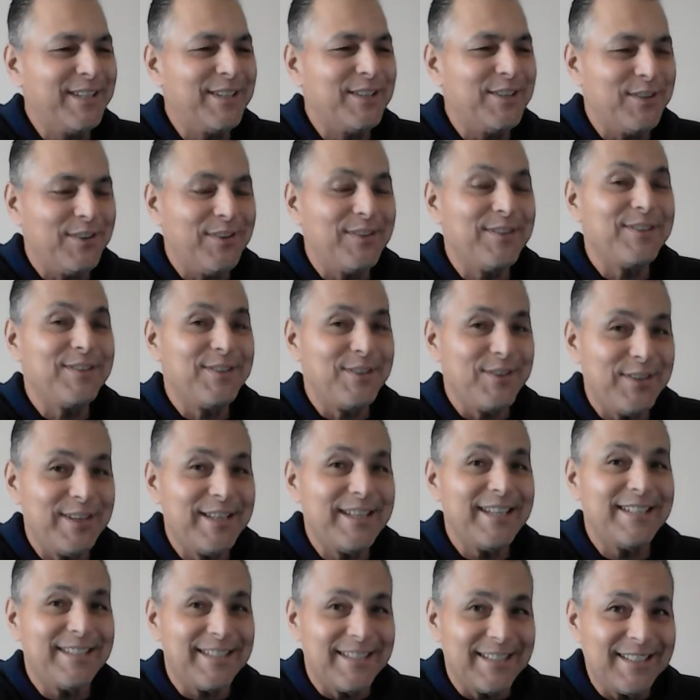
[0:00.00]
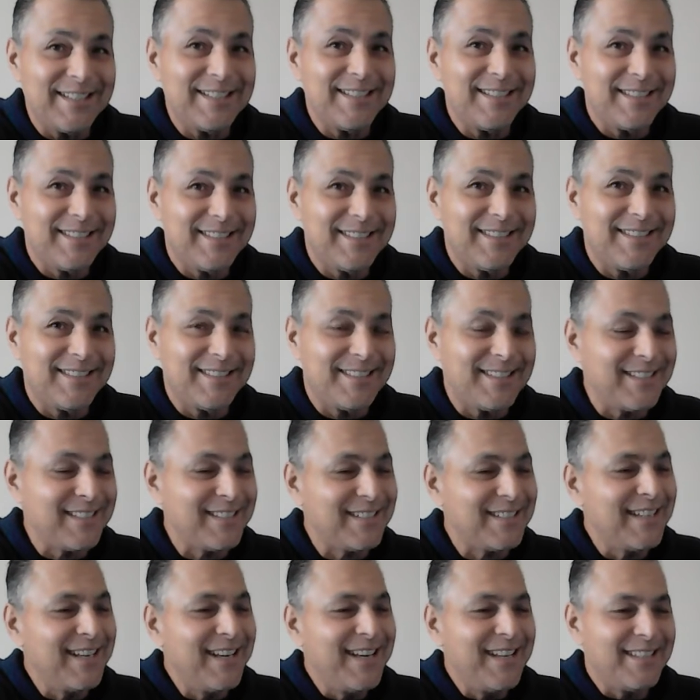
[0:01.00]
Do you, do you get this? This
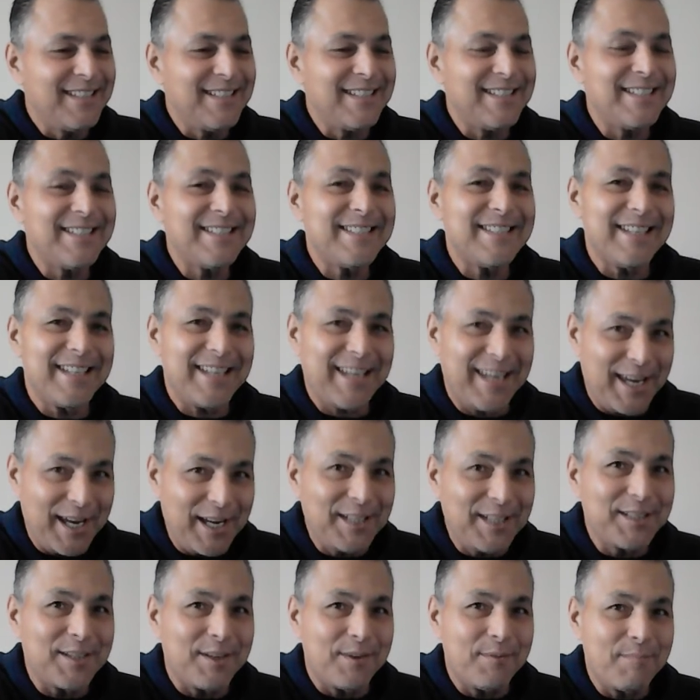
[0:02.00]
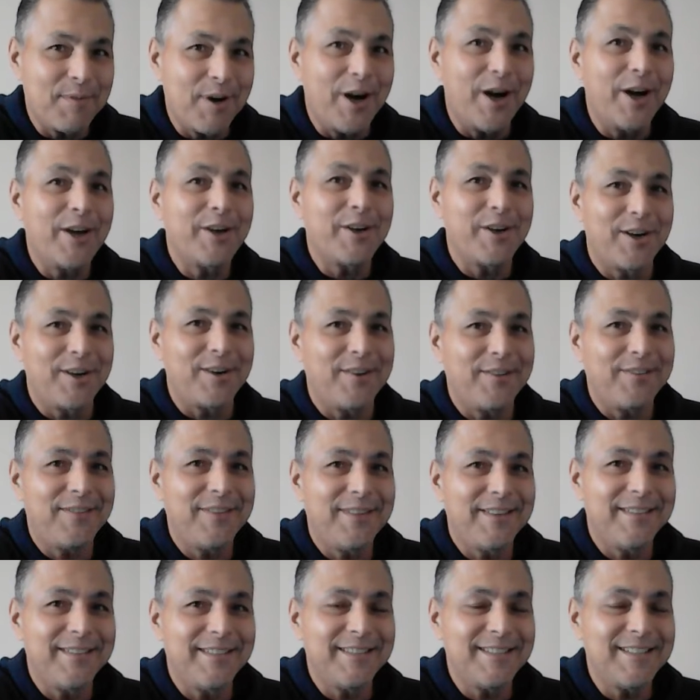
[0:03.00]
is this is the kingdom on earth.
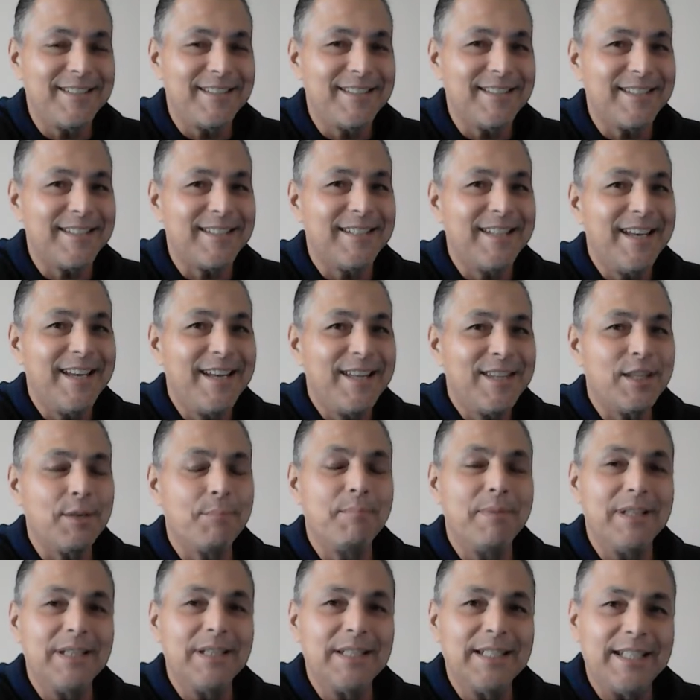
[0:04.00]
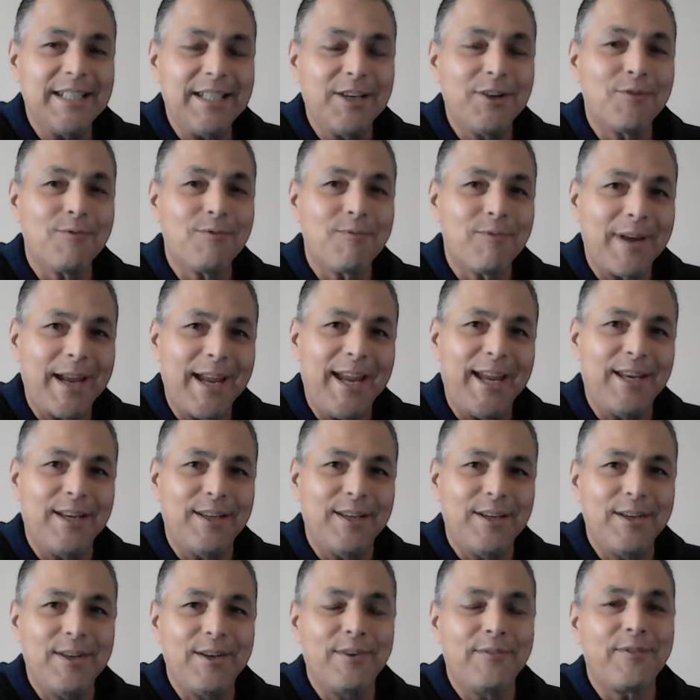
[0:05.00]
This is the millennial
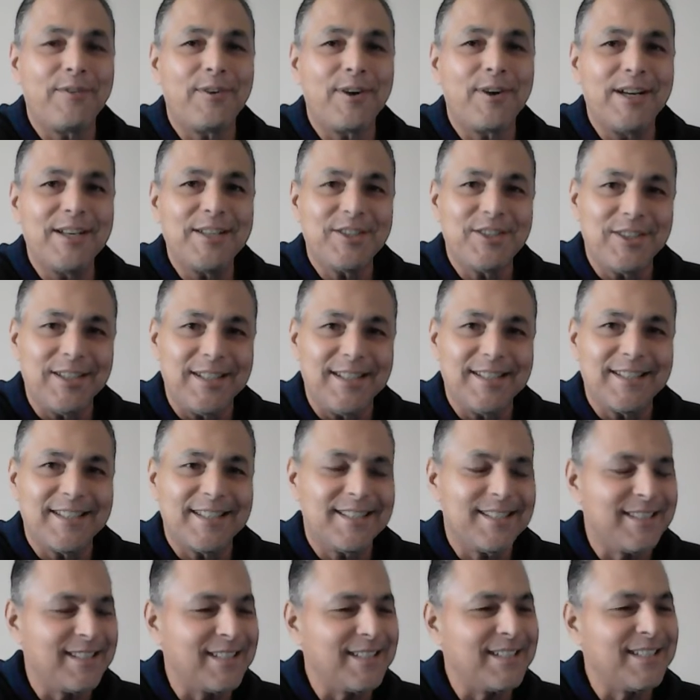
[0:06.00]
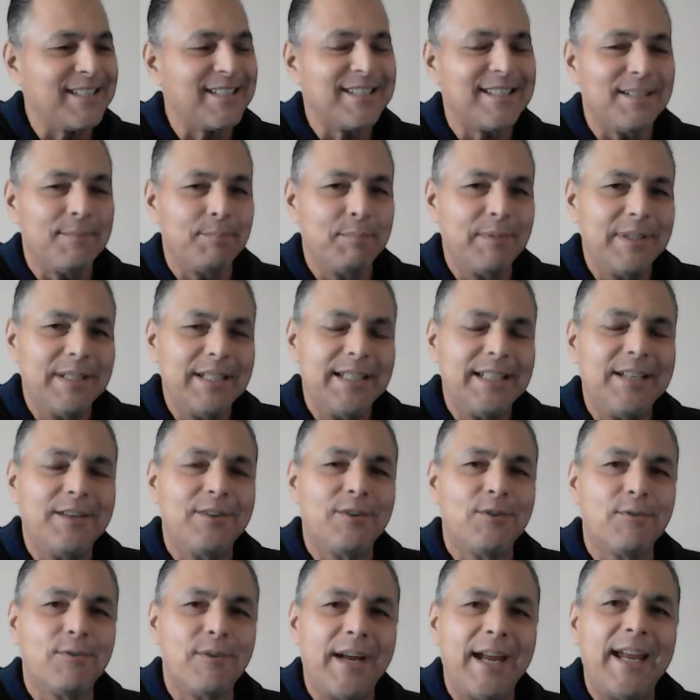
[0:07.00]
reign of Christ Jesus. This is the
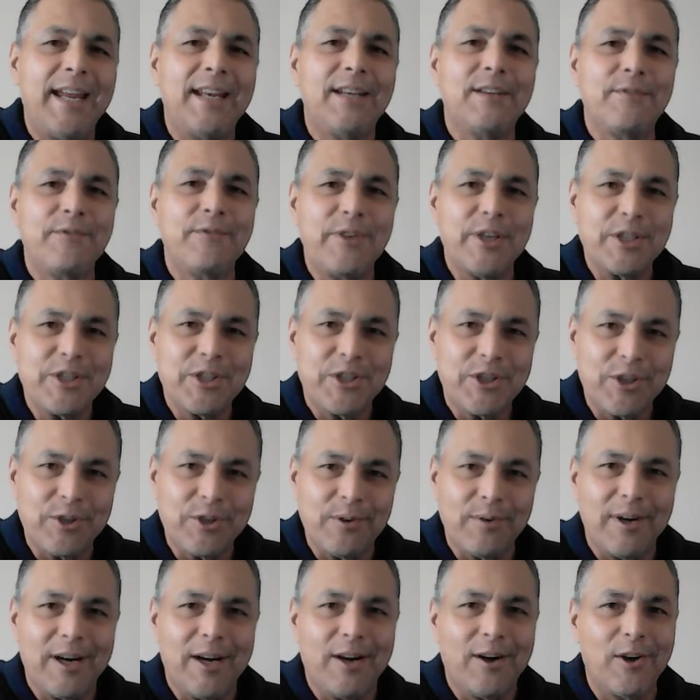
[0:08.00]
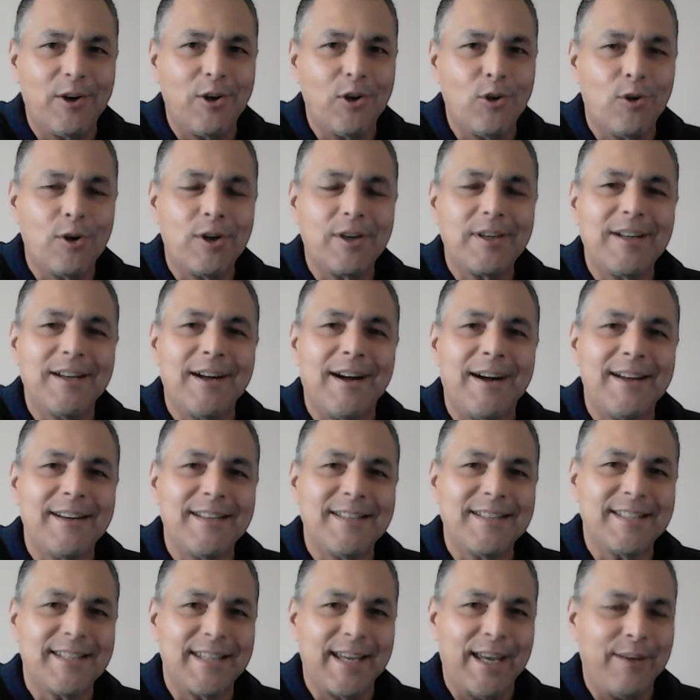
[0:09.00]
millennial reign of Yeshua, our Lord God
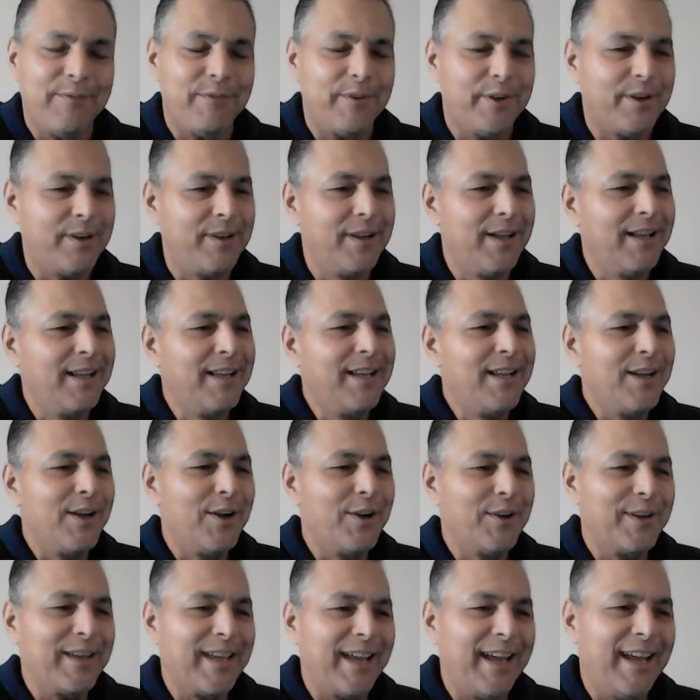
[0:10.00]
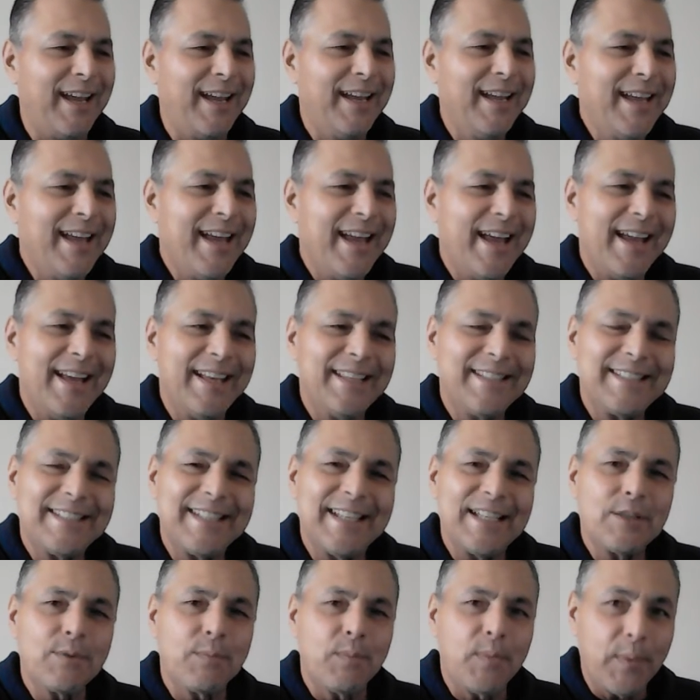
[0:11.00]
and Savior. Okay. It
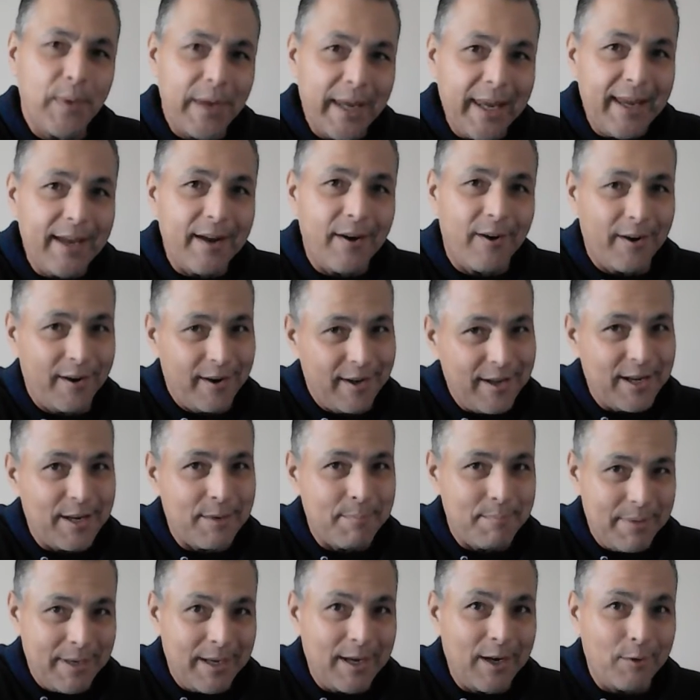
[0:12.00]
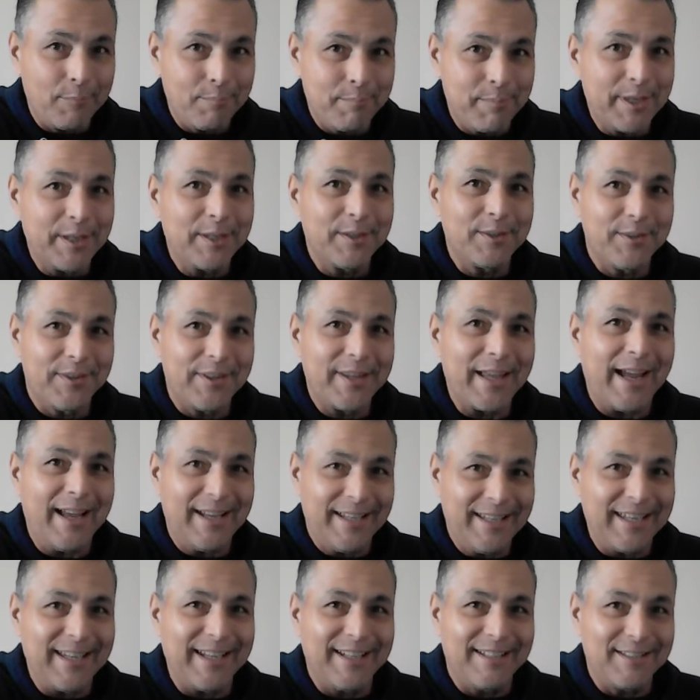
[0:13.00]
says we are going to help build
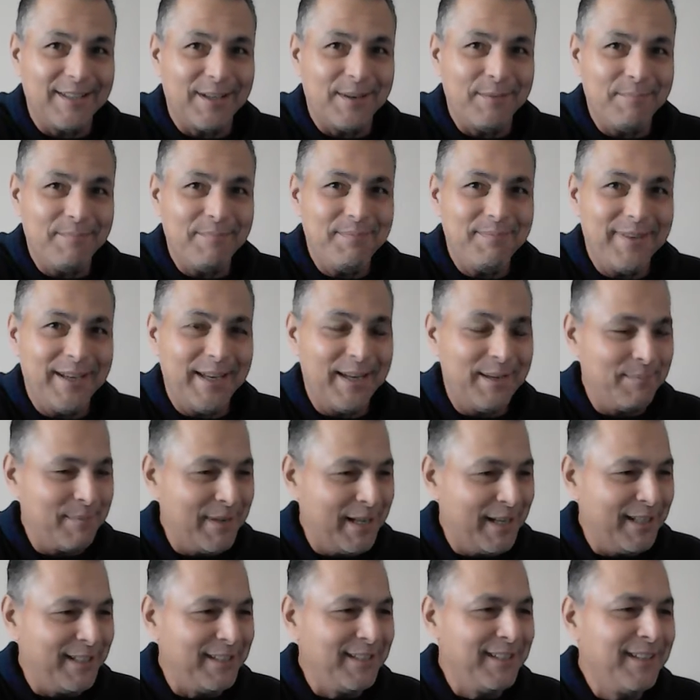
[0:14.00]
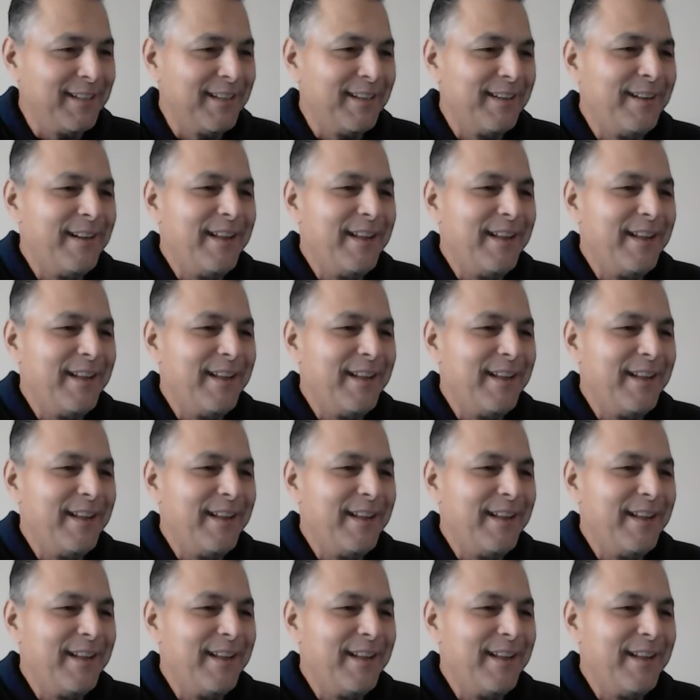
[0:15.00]
that kingdom. Amen.